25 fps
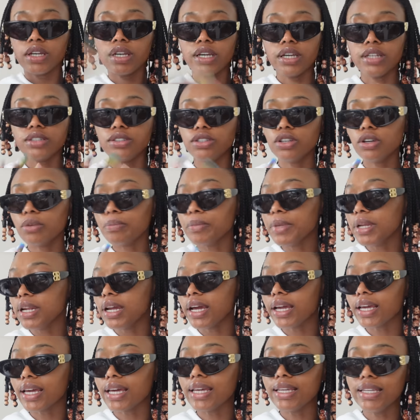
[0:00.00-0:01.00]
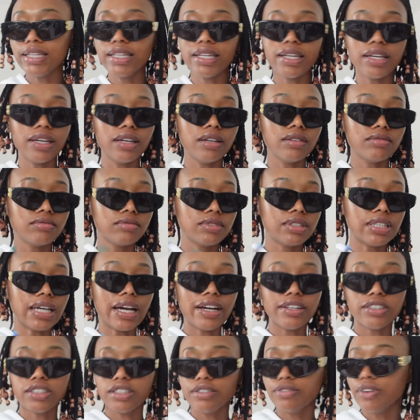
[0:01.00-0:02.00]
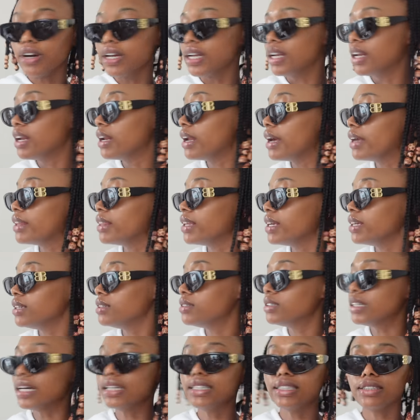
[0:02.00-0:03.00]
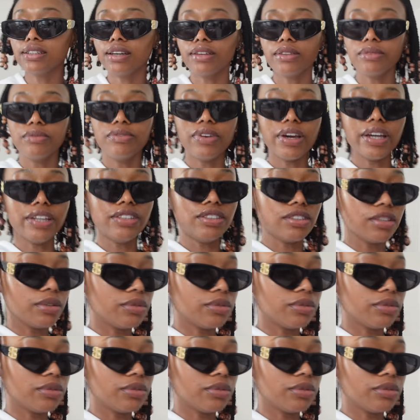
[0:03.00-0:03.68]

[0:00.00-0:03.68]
It took me, like, a year to actually finally like these. I didn't like them for ages.